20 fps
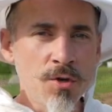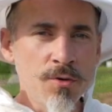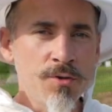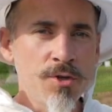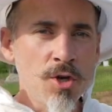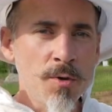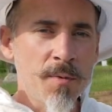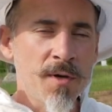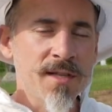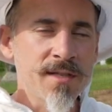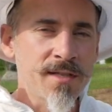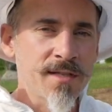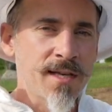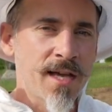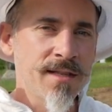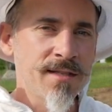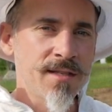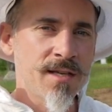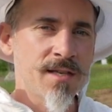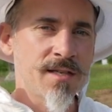YouTube
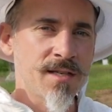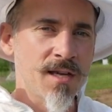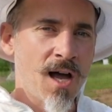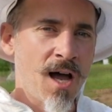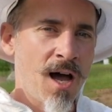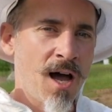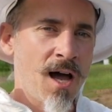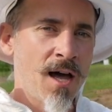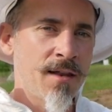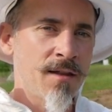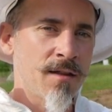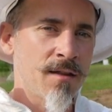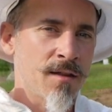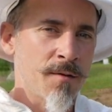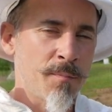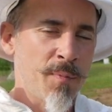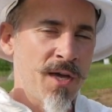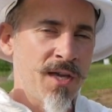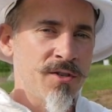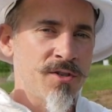consensus on
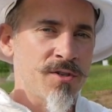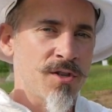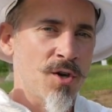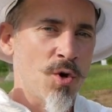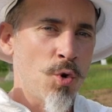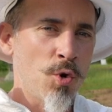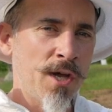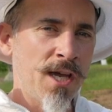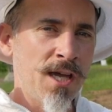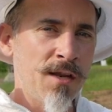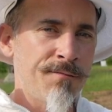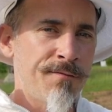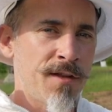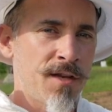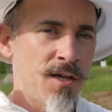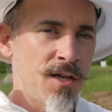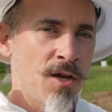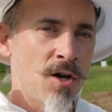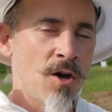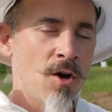the pinch the queen
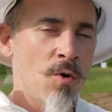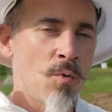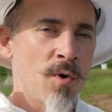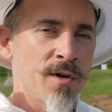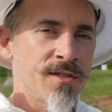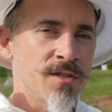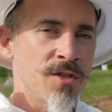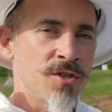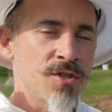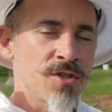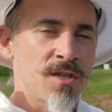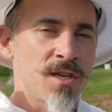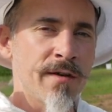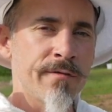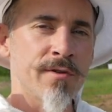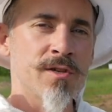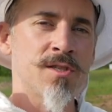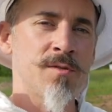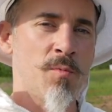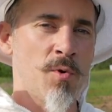video was to just
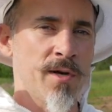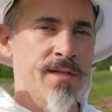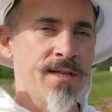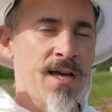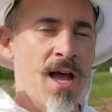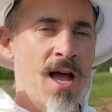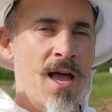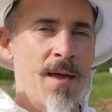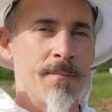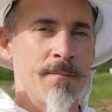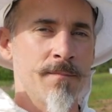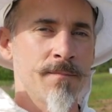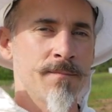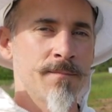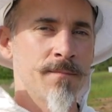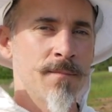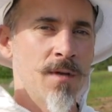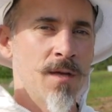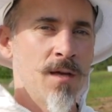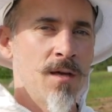give her some more time,
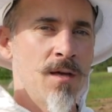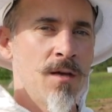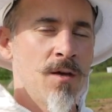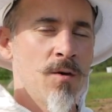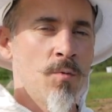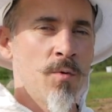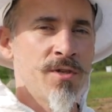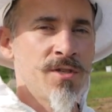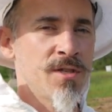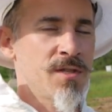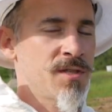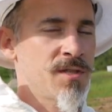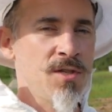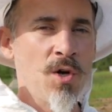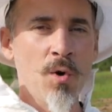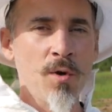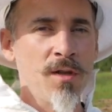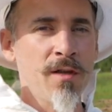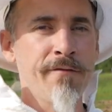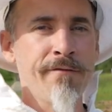which is
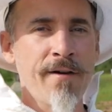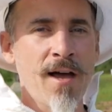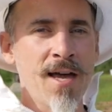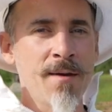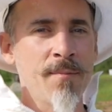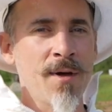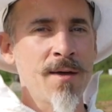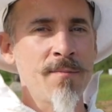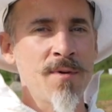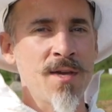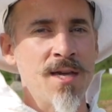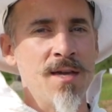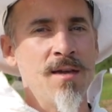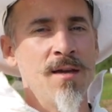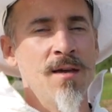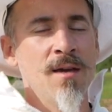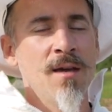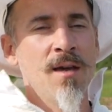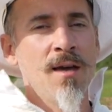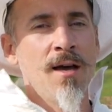totally fine by me.
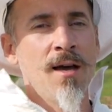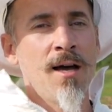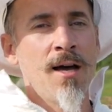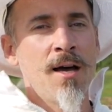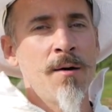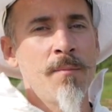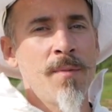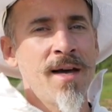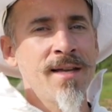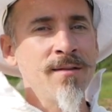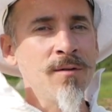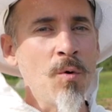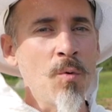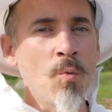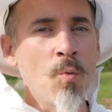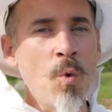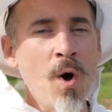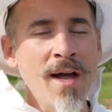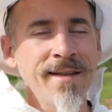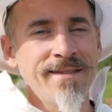I don't
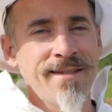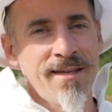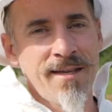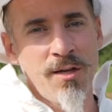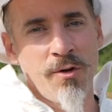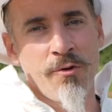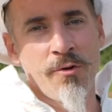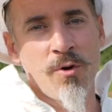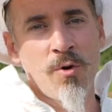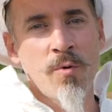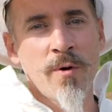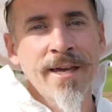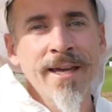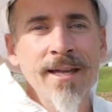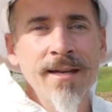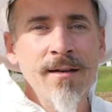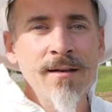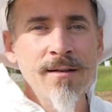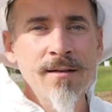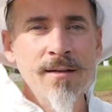want to kill the
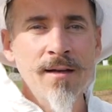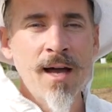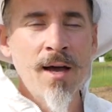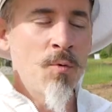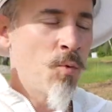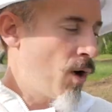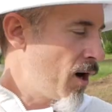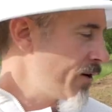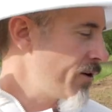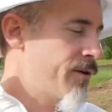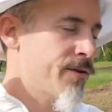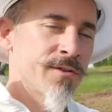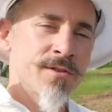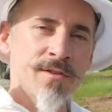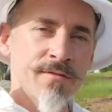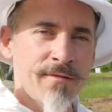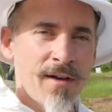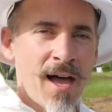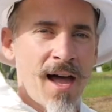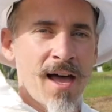queen. I want her to
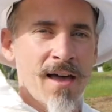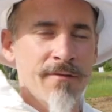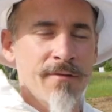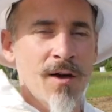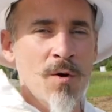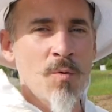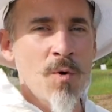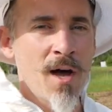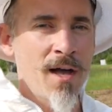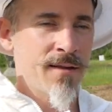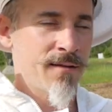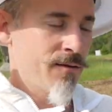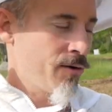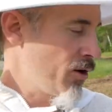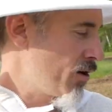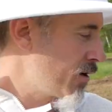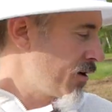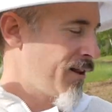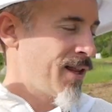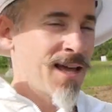survive. I want
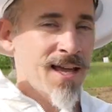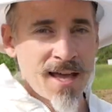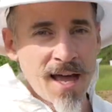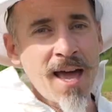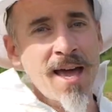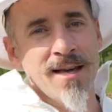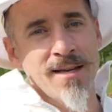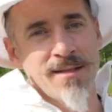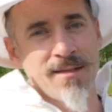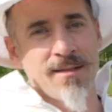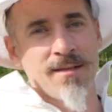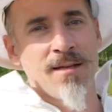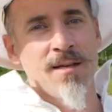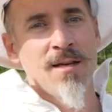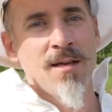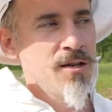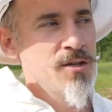her to lay eggs.